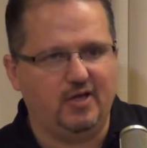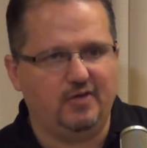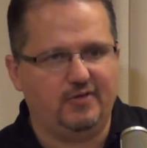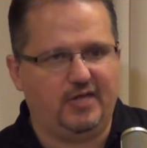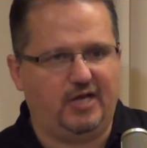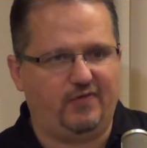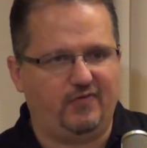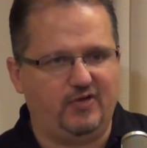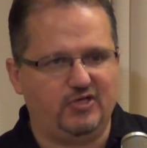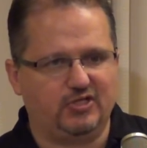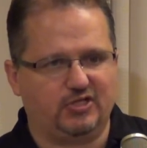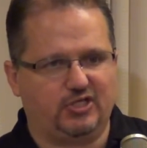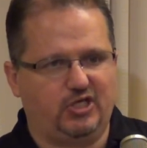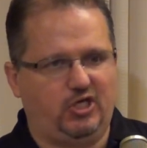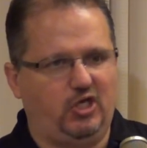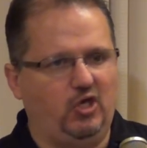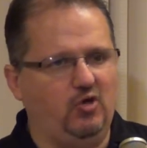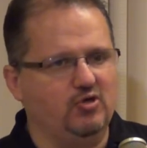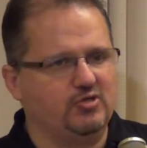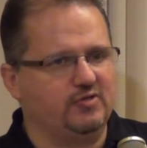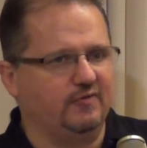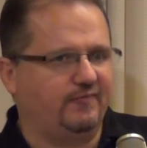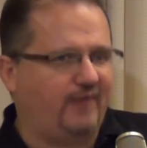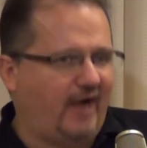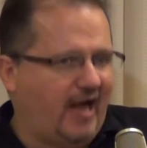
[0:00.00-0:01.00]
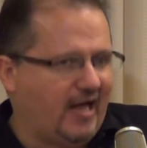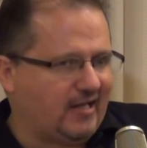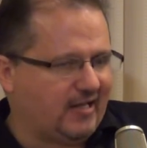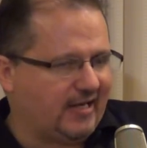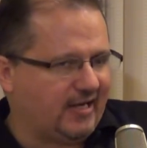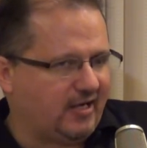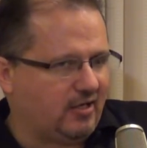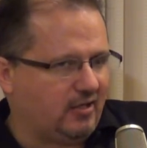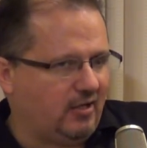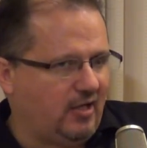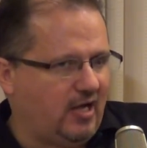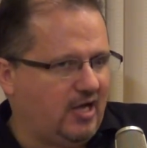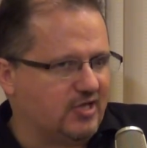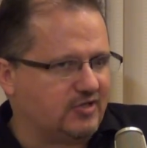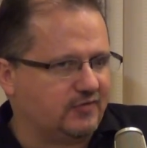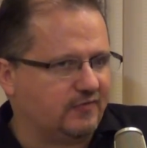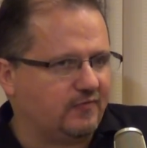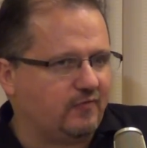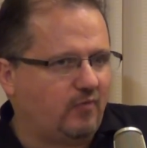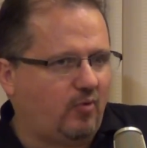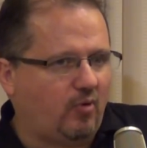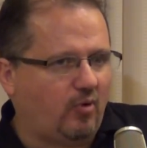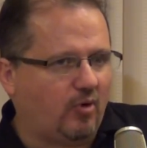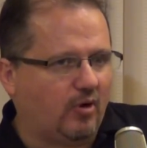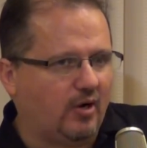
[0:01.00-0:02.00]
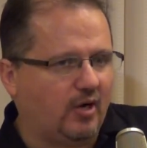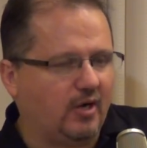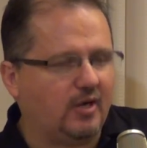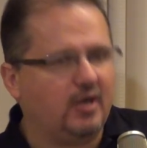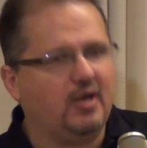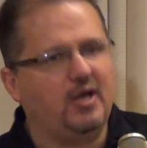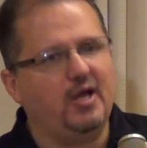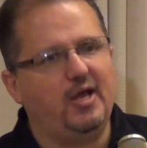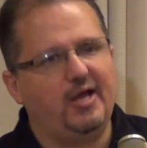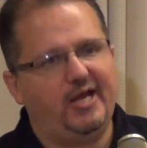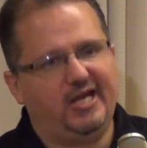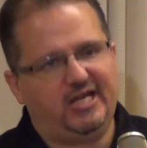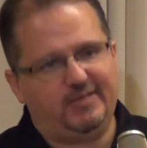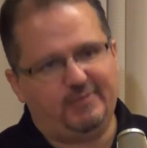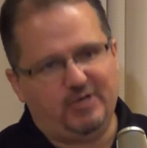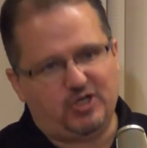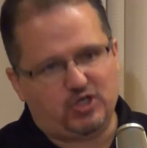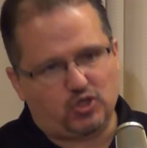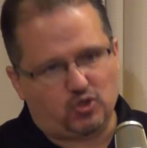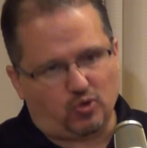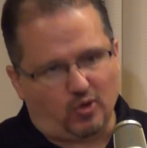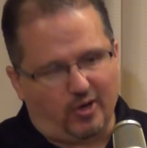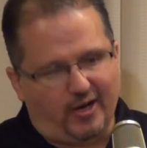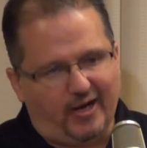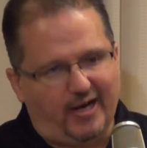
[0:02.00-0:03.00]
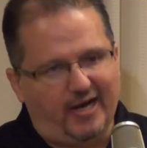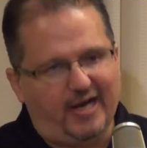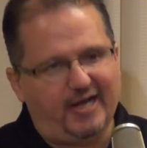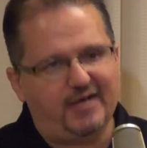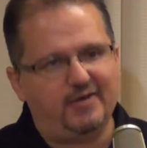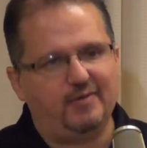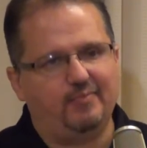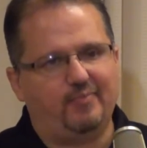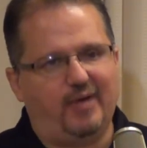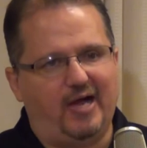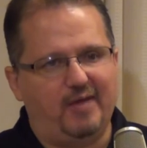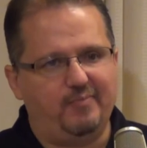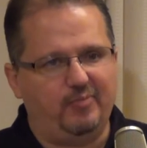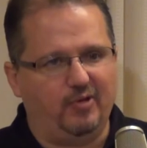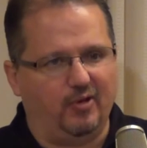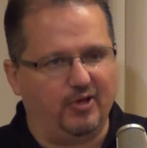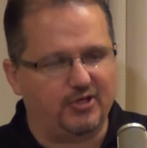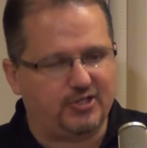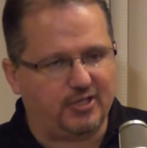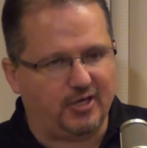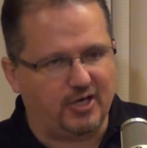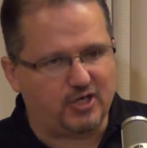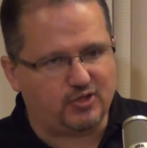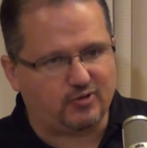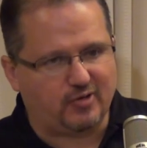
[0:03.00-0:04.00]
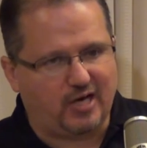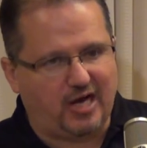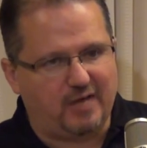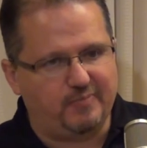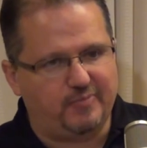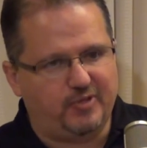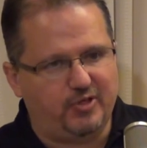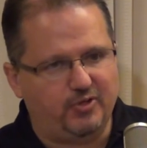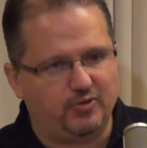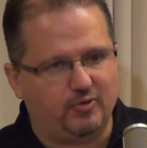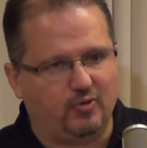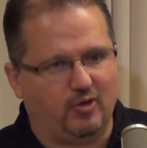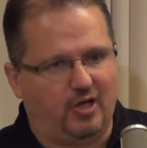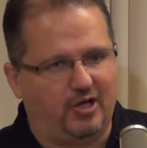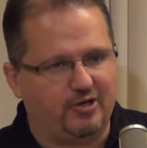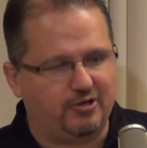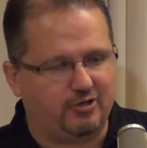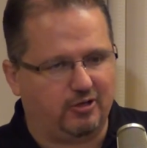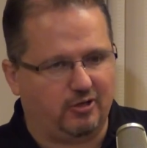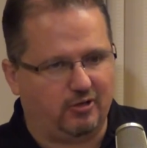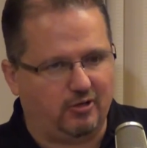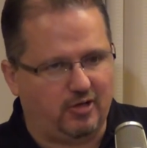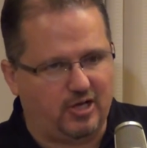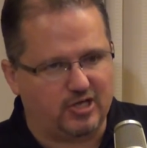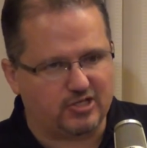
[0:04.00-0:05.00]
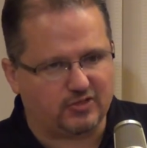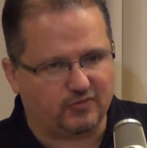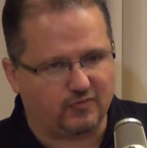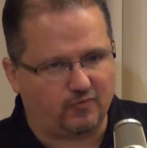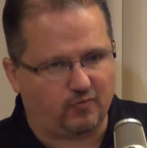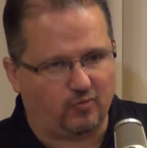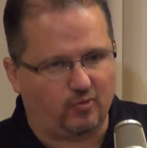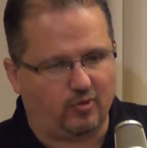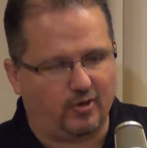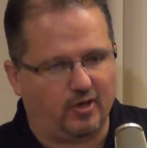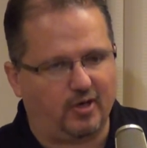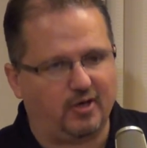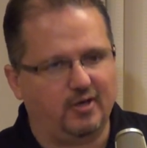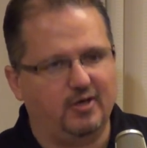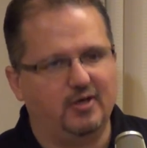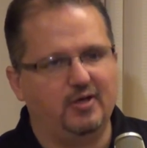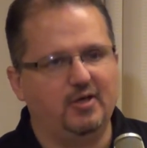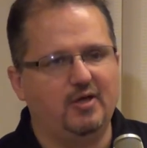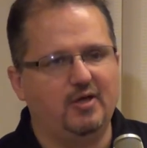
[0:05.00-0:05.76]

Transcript: That if he's accused of violating the laws of war, he can be tried by military tribunal under the laws of war.